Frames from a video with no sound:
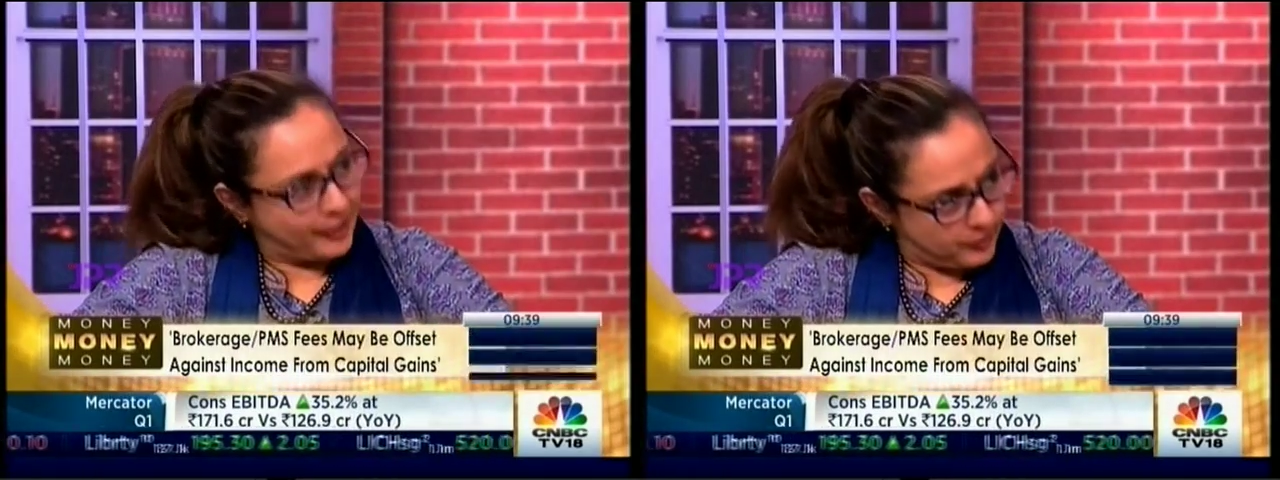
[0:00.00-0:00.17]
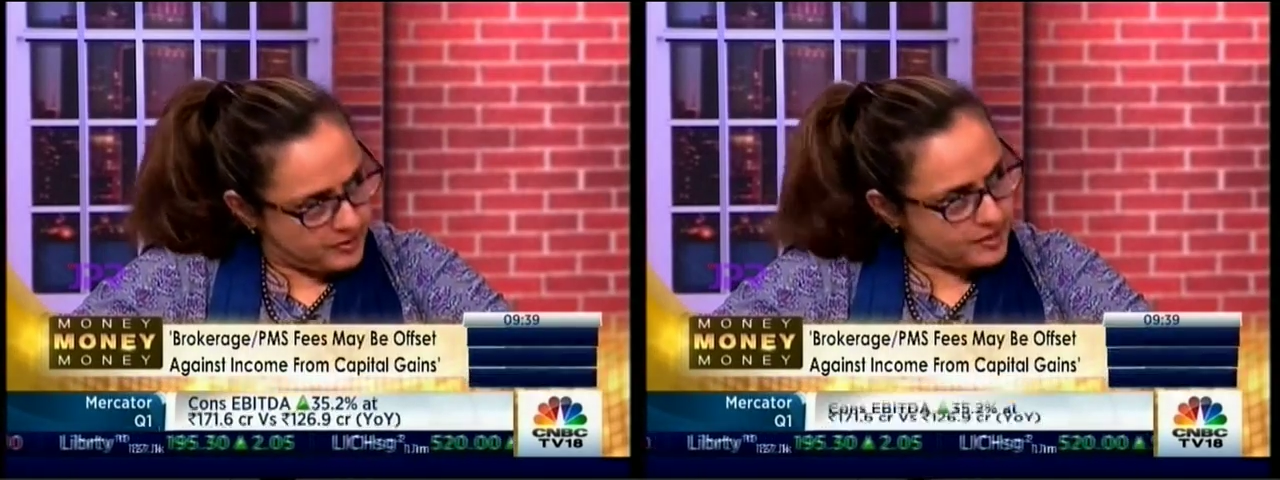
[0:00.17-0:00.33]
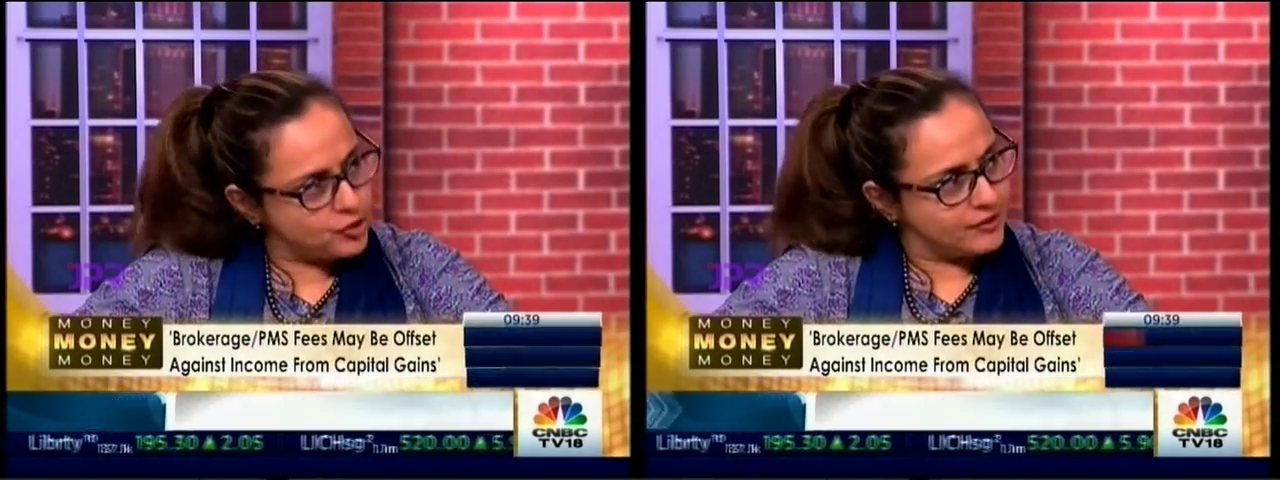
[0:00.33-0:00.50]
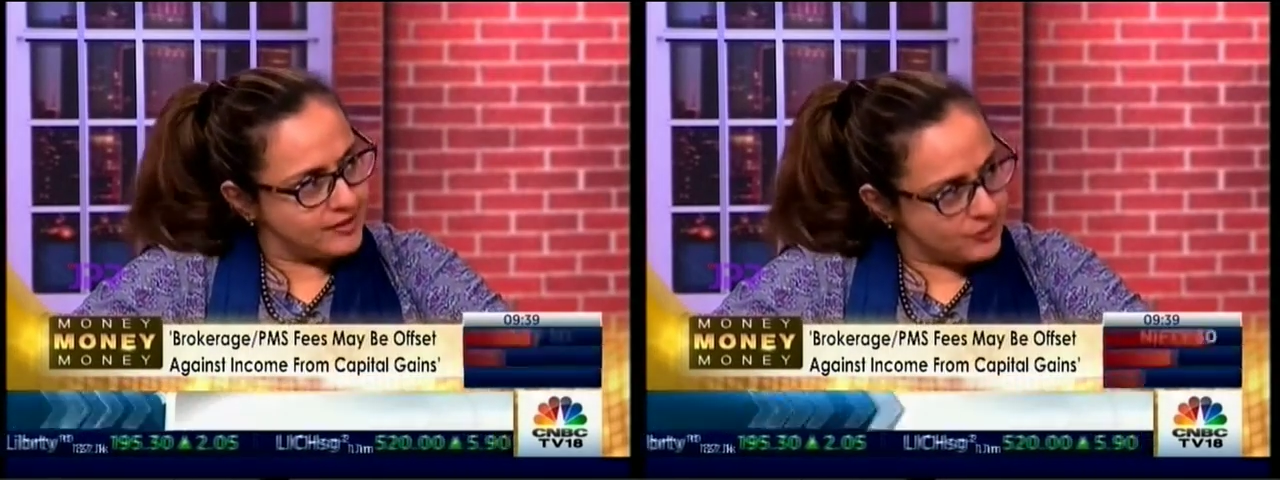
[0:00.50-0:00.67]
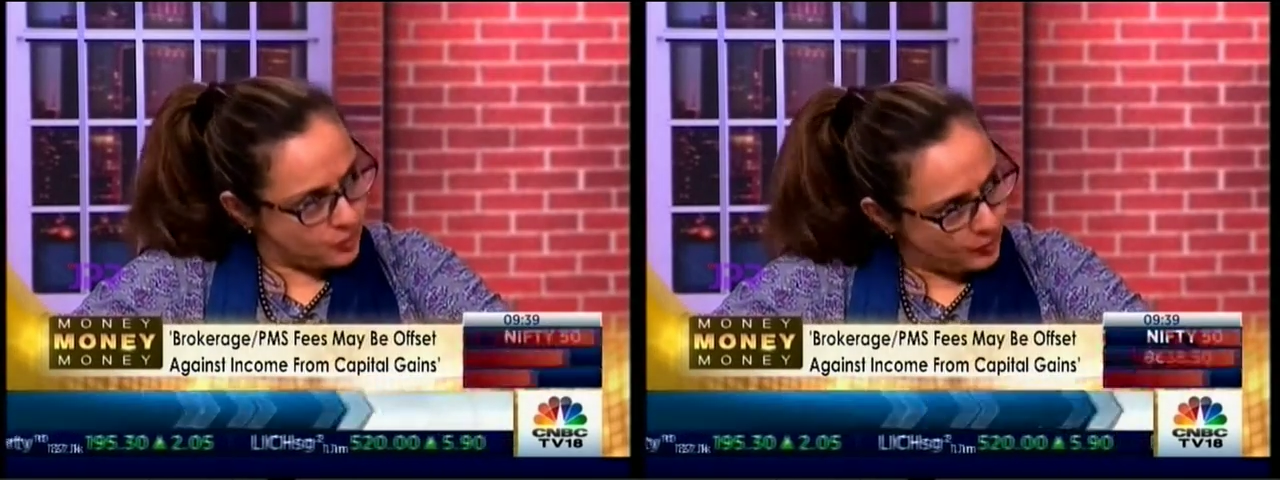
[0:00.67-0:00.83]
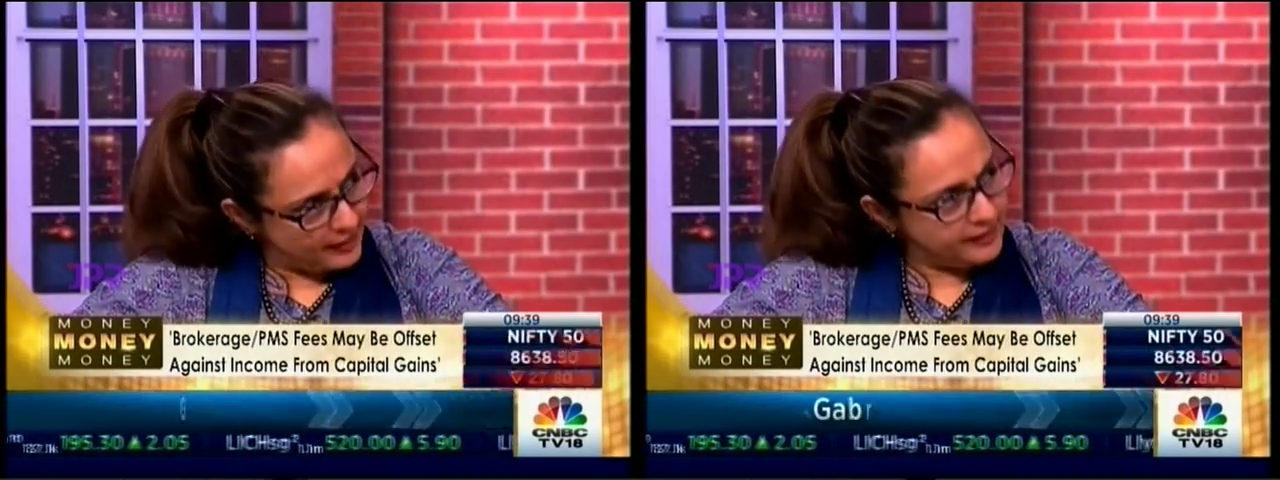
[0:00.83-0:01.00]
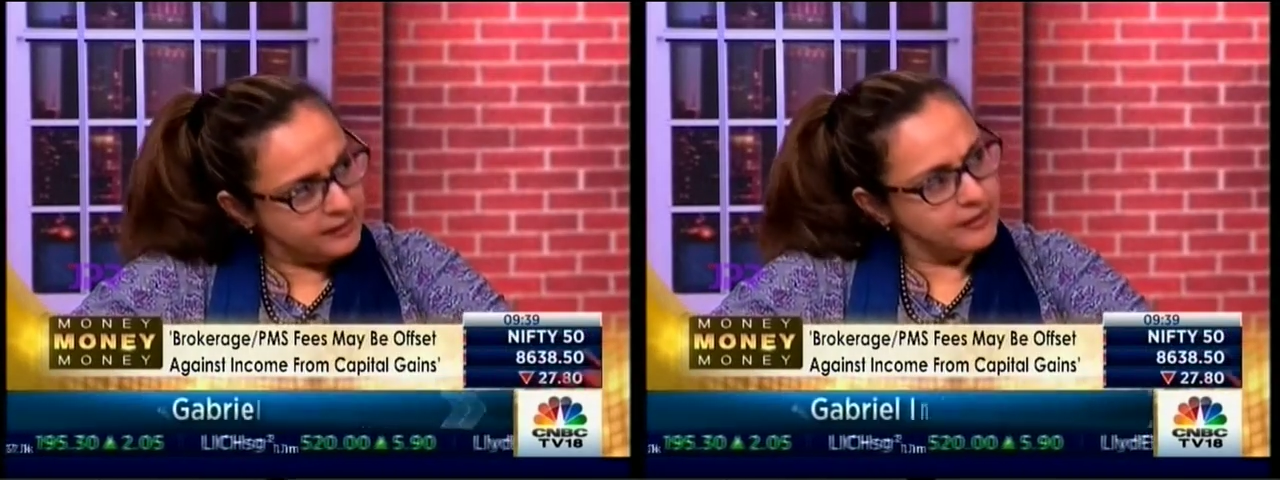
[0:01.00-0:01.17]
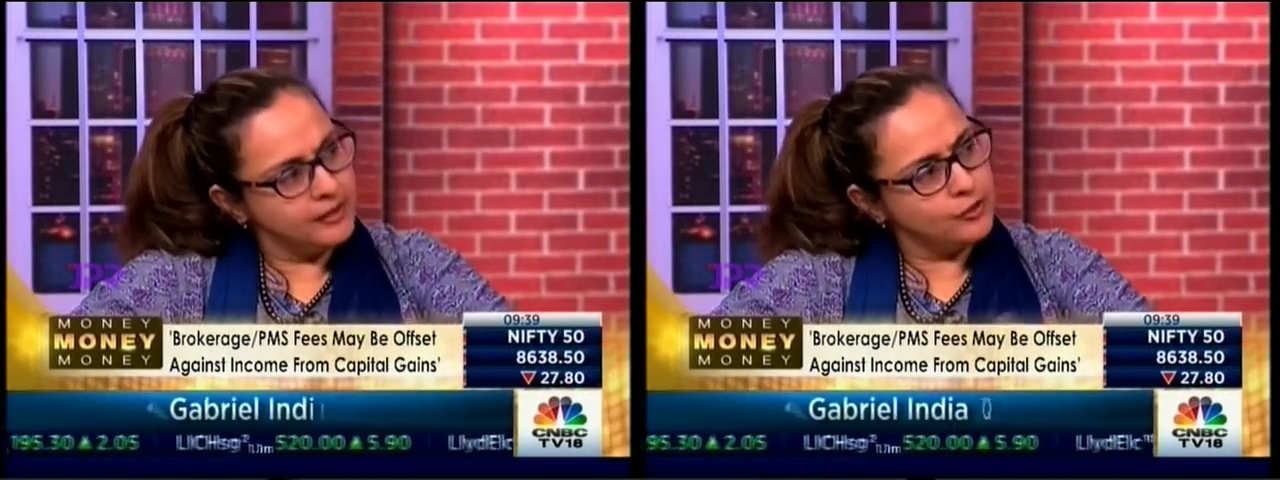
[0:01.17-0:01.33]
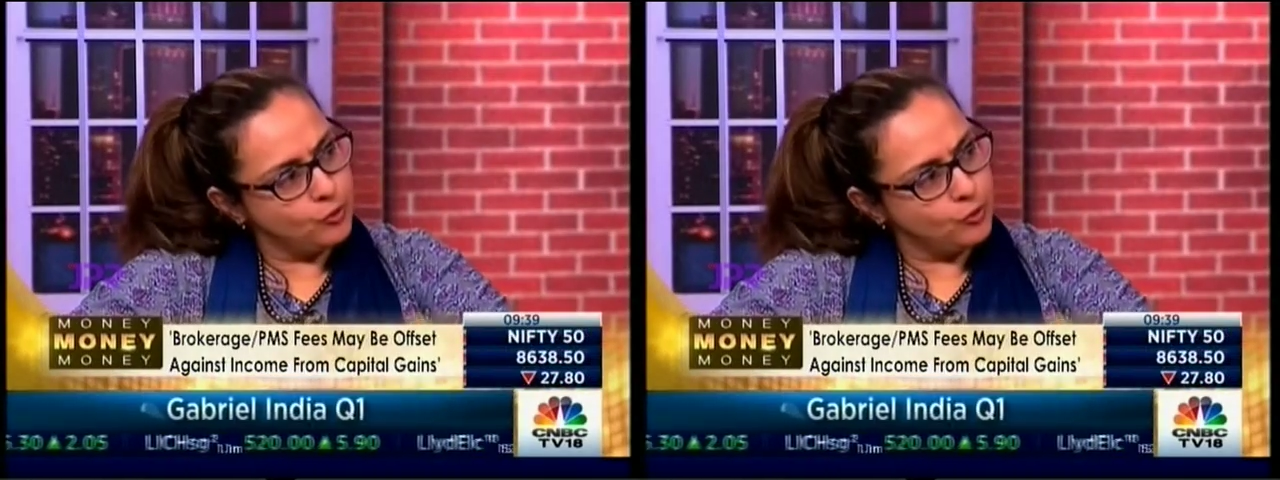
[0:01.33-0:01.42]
acquisition as well